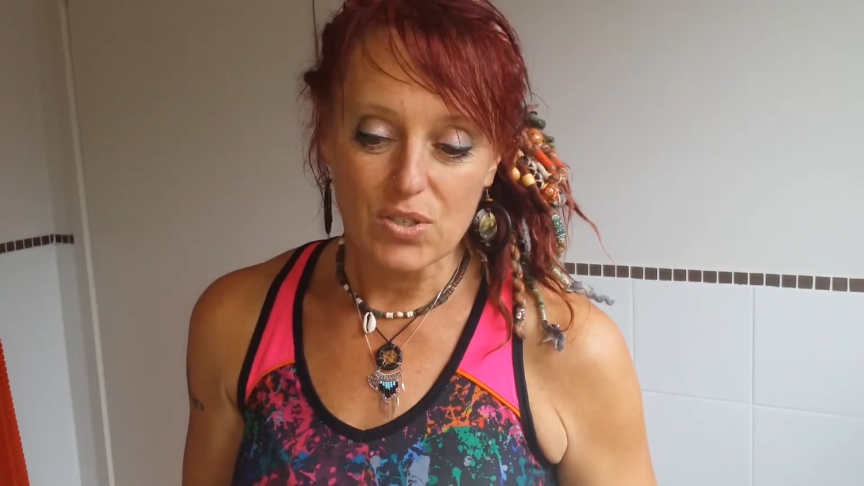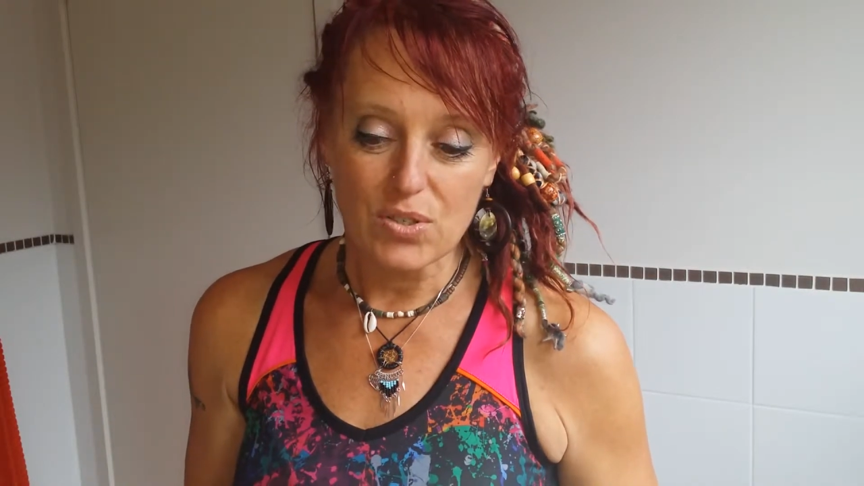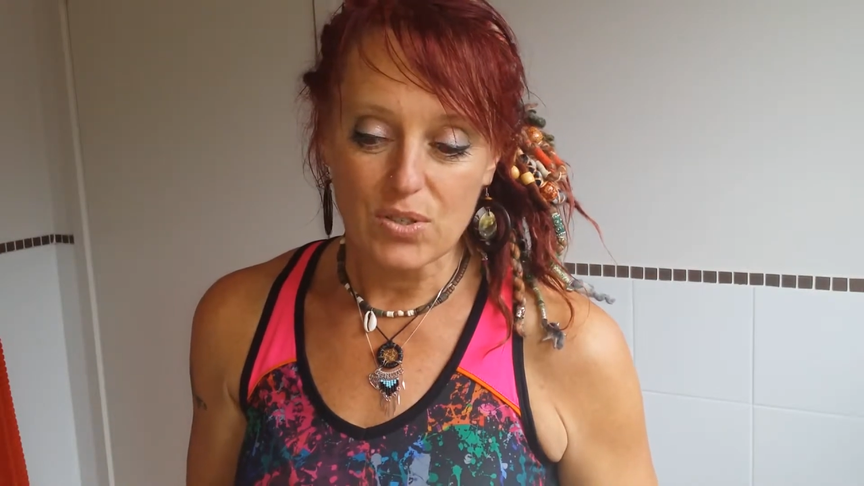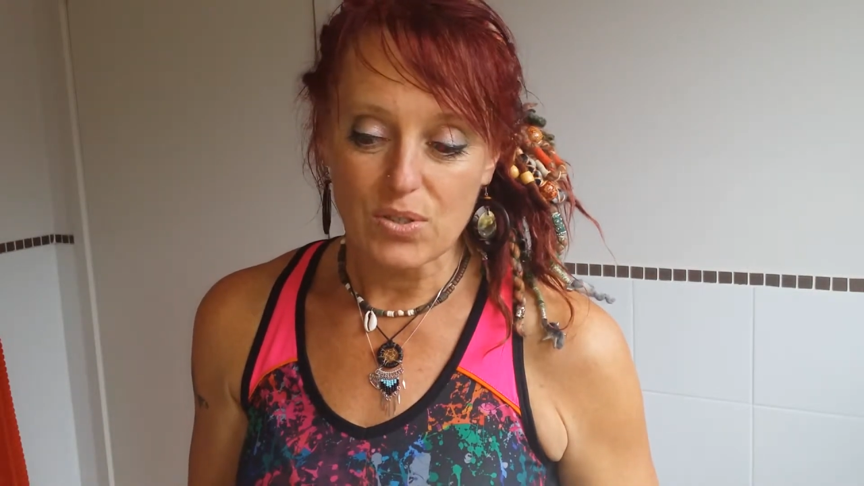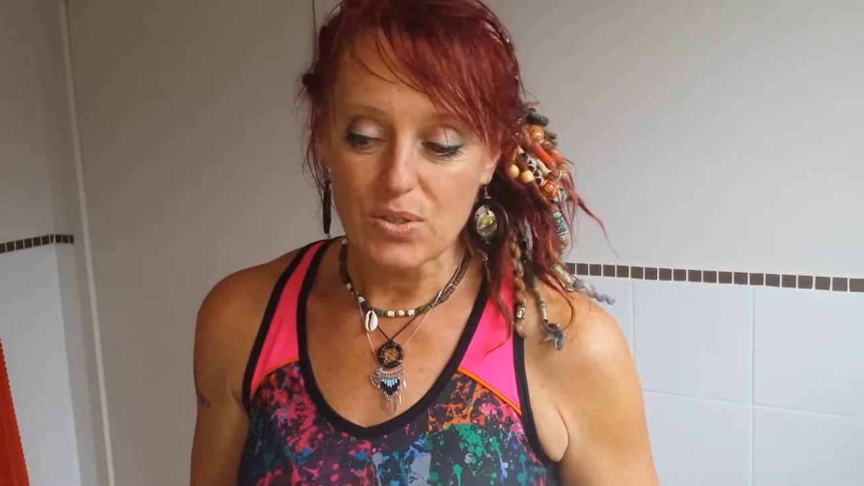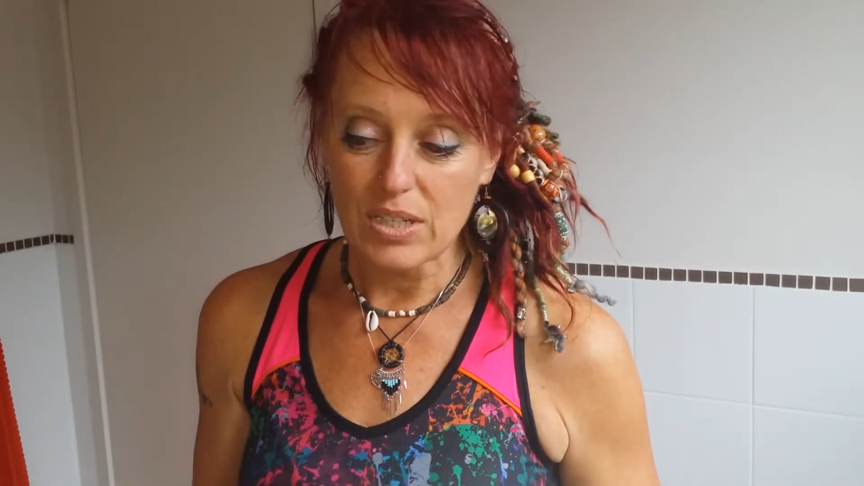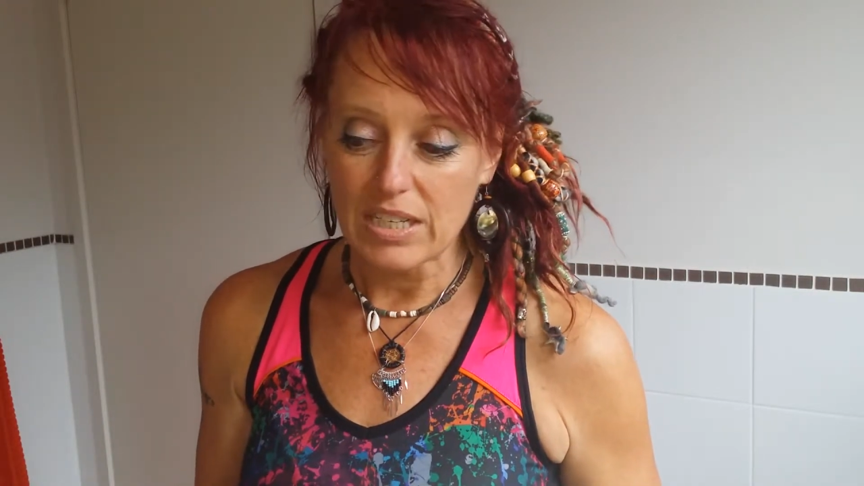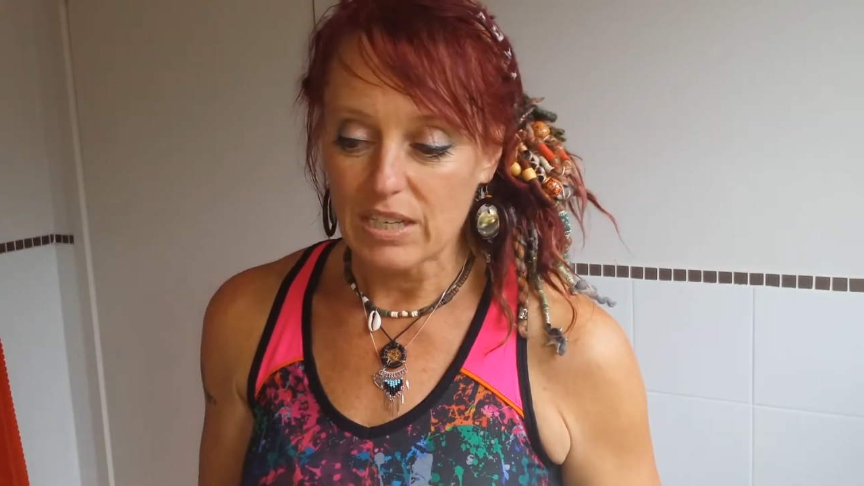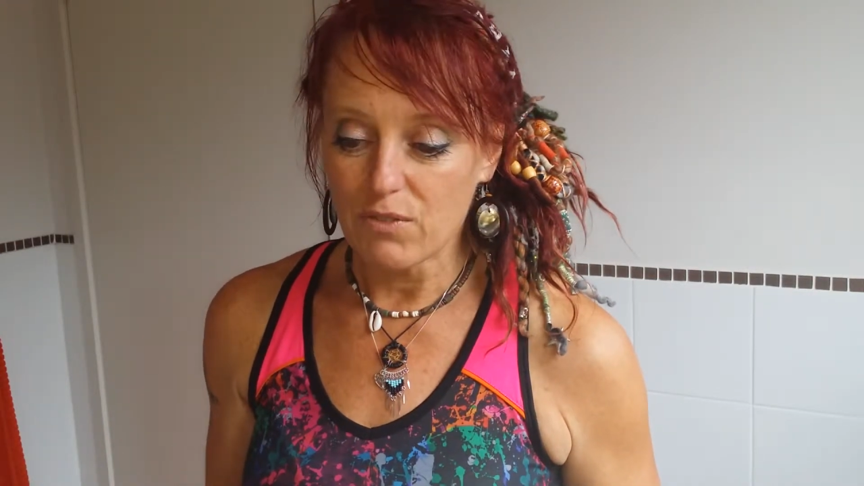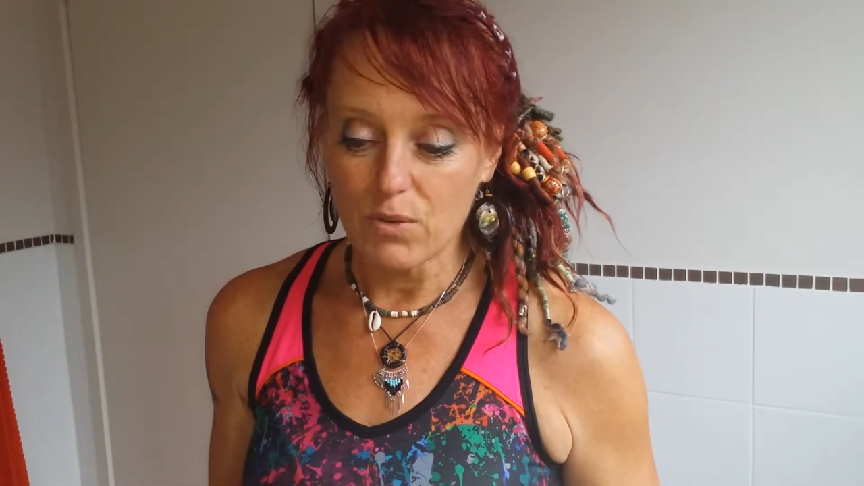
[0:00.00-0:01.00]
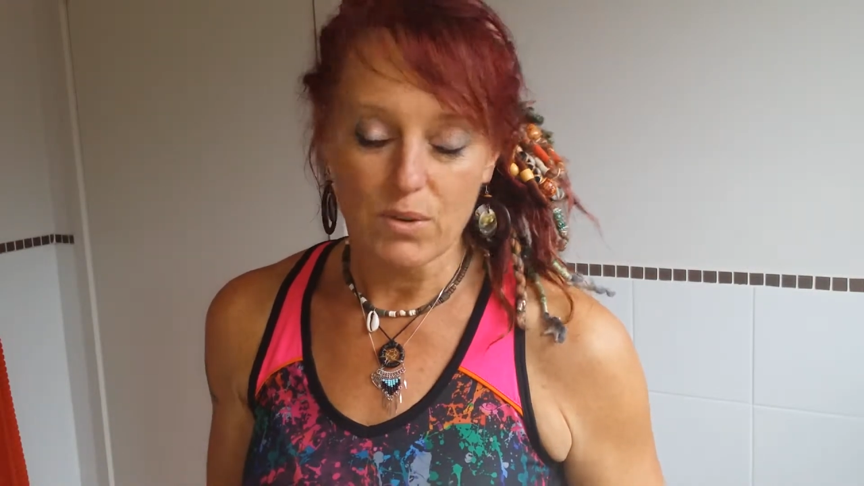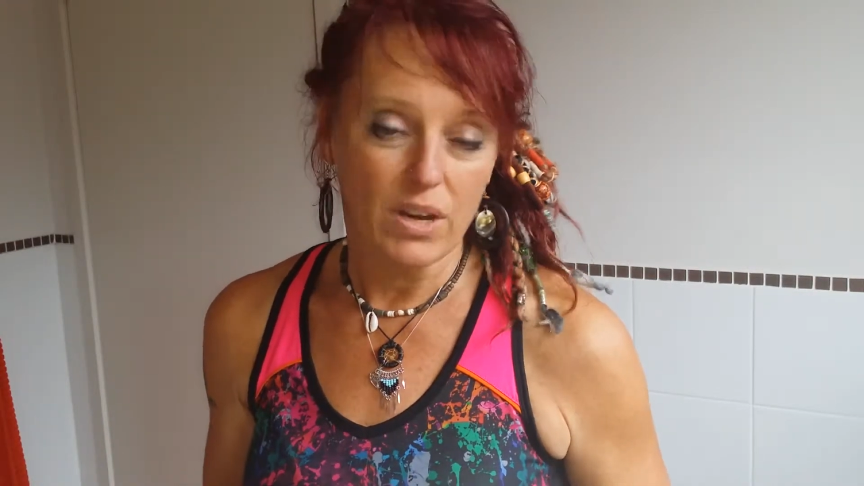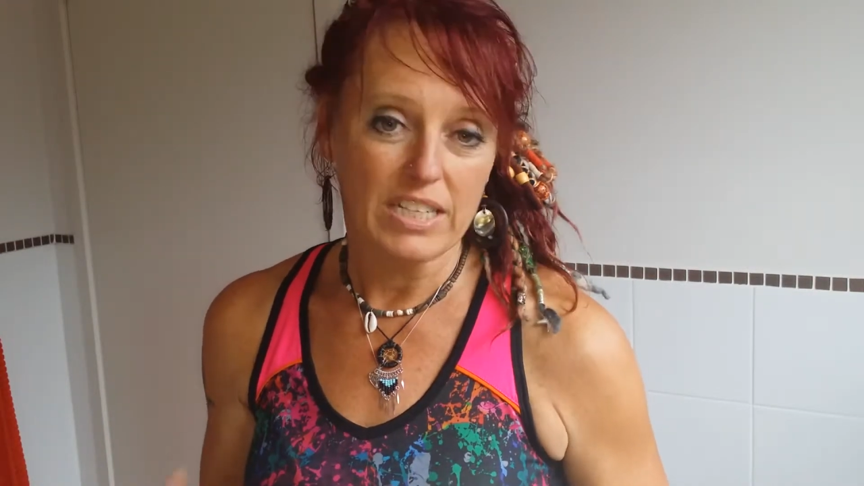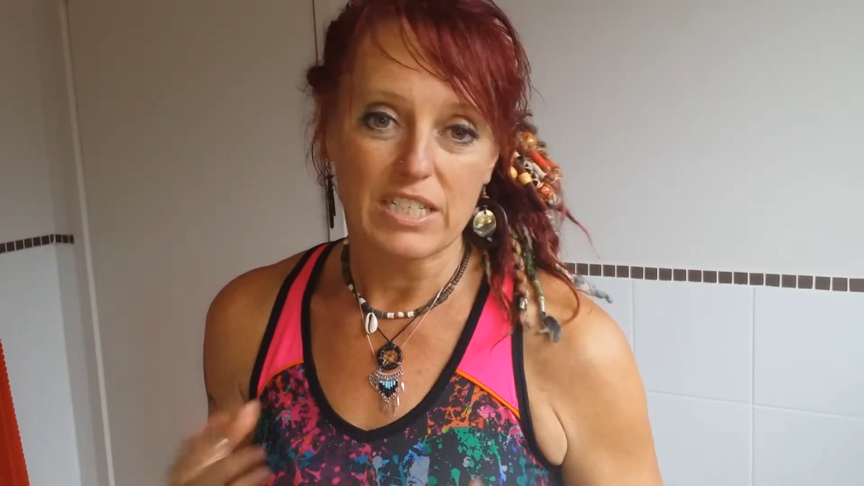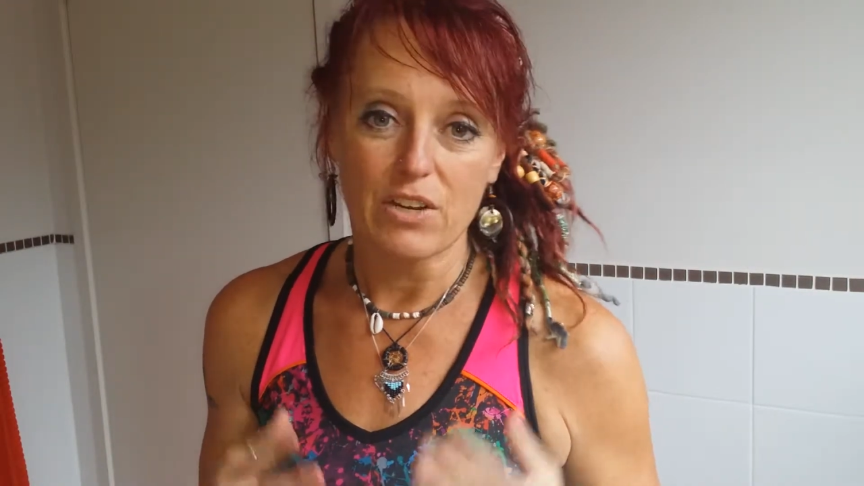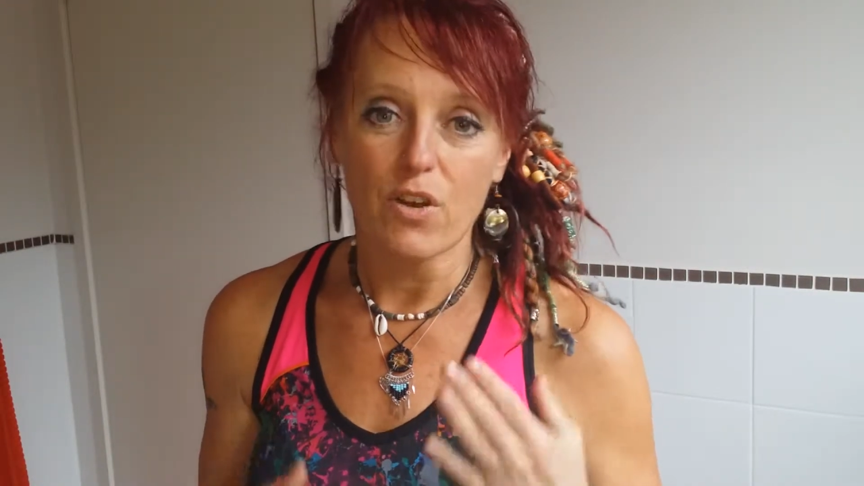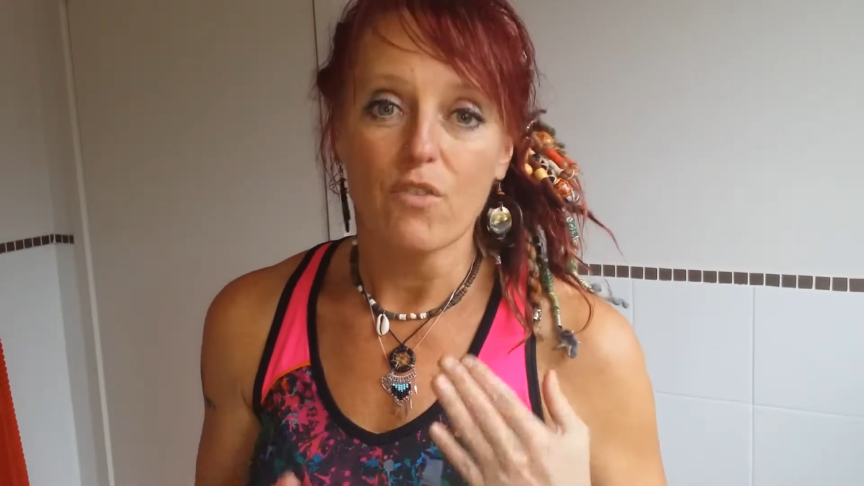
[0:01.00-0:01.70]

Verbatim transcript: to give you an idea